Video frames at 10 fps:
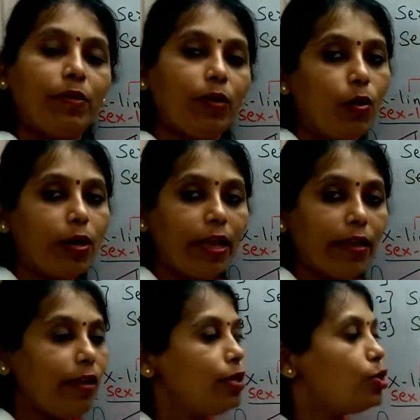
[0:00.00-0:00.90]
Okay.
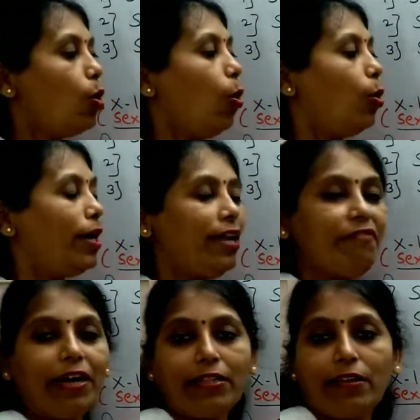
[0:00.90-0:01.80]
So only
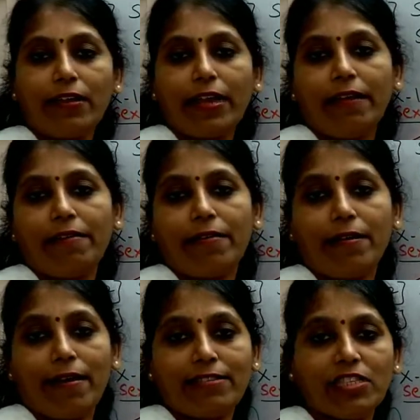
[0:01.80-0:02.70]
father can
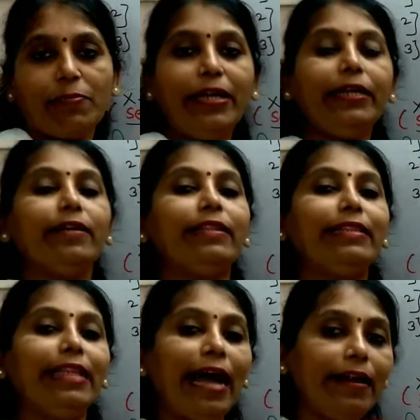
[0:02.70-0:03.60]
transmit
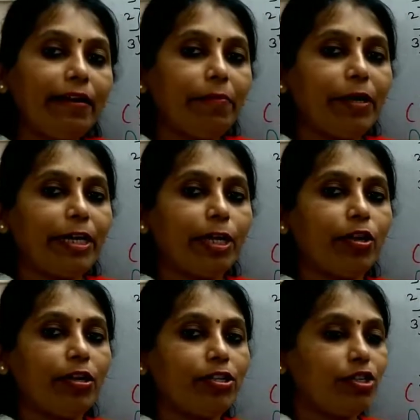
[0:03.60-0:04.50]
that
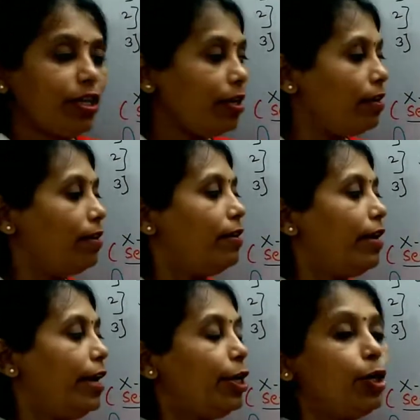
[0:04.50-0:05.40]
particular gene
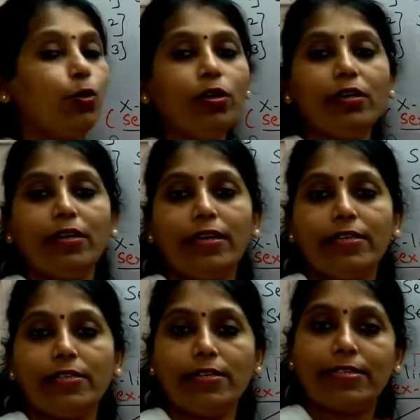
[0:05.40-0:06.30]
into
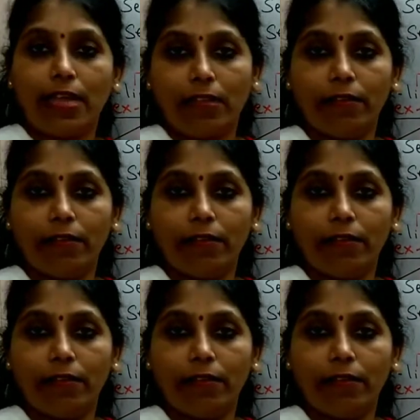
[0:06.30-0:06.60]
his son,